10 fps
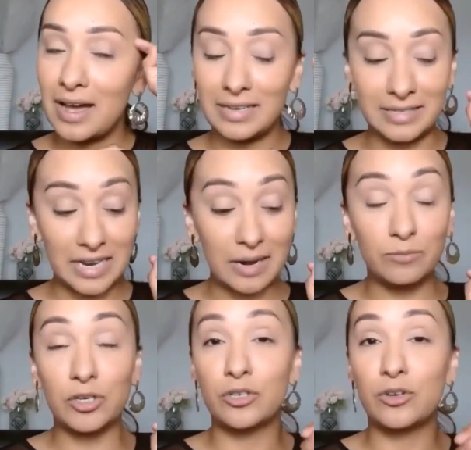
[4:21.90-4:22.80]
Instead,
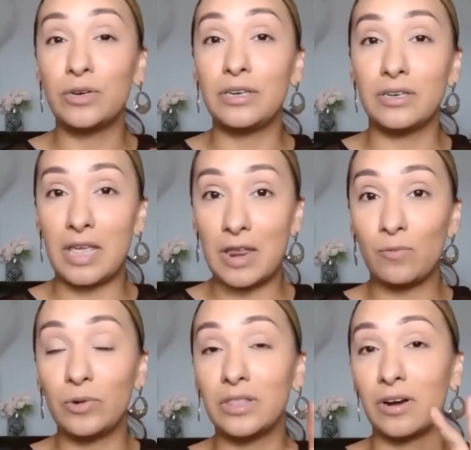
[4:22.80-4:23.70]
I'm just going in
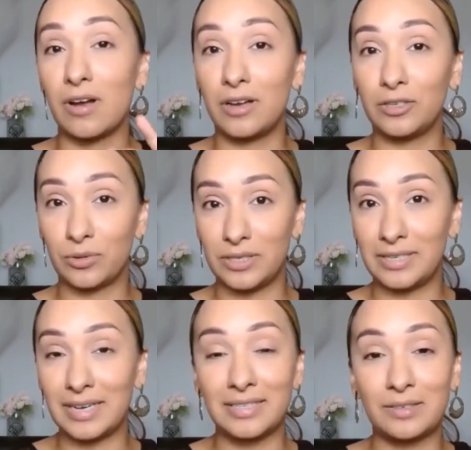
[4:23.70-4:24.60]
with our contour
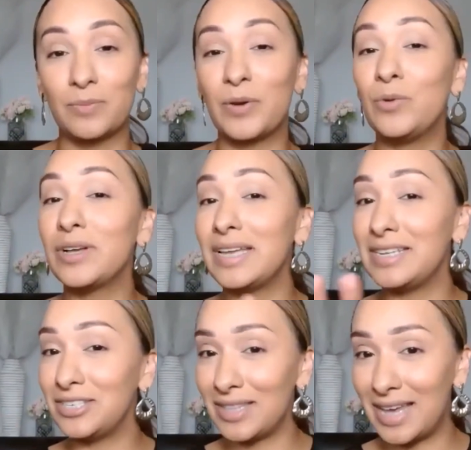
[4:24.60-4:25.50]
sticks, but we'll get
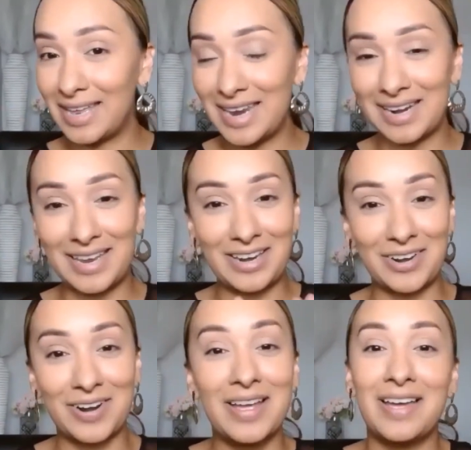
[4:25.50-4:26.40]
into that at a
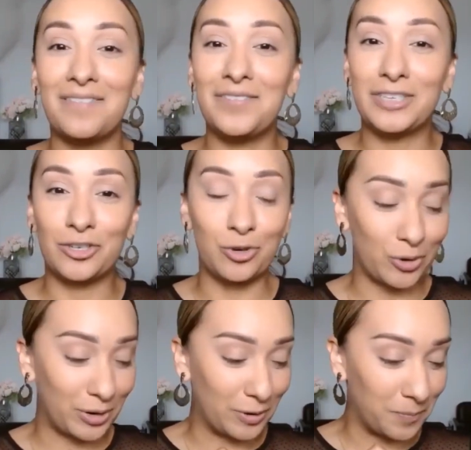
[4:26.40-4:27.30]
later
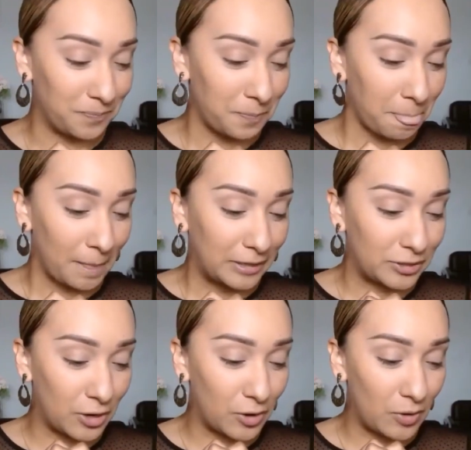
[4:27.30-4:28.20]
tutorial.
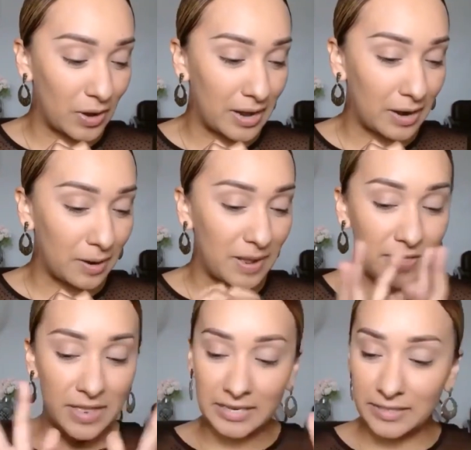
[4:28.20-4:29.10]
So, and
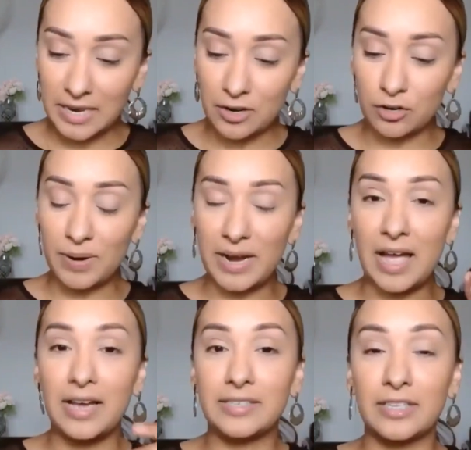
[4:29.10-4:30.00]
then I set under my
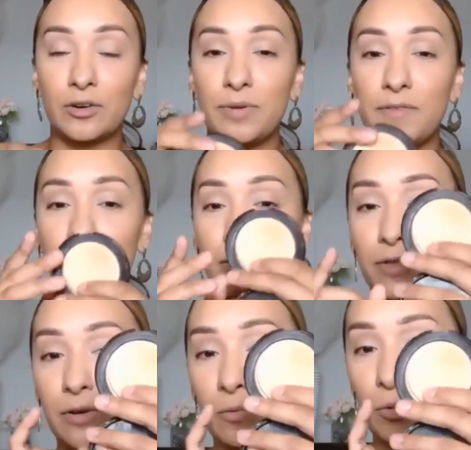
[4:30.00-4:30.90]
eyes a little bit
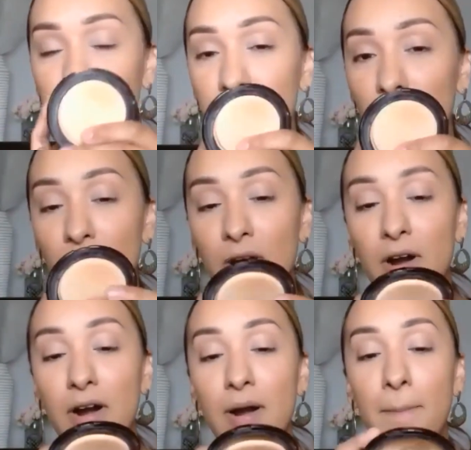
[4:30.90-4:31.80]
further with
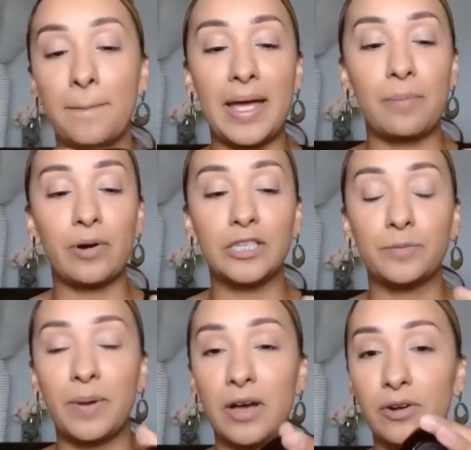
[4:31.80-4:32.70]
our matte pressed
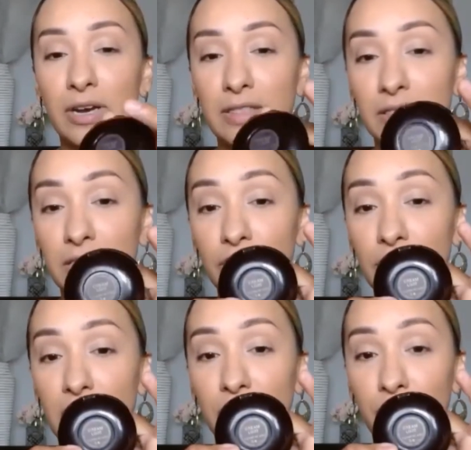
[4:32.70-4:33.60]
powder in this
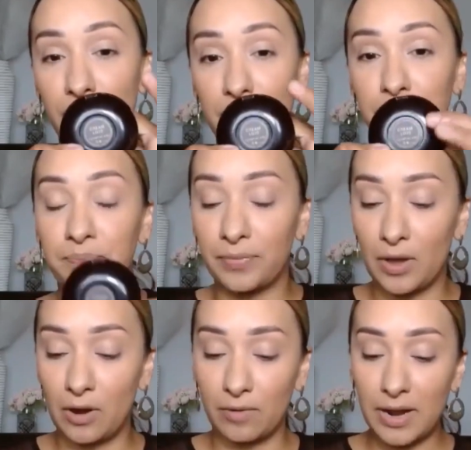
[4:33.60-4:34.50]
shade cream.
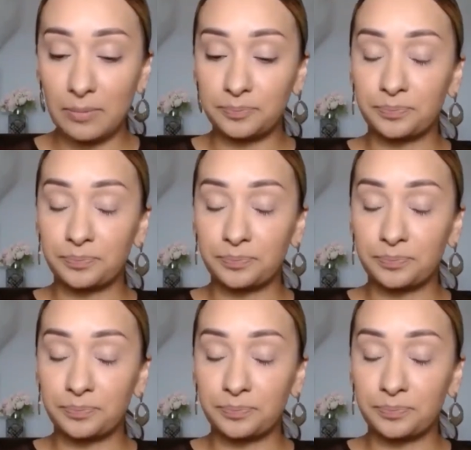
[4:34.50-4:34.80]
All right.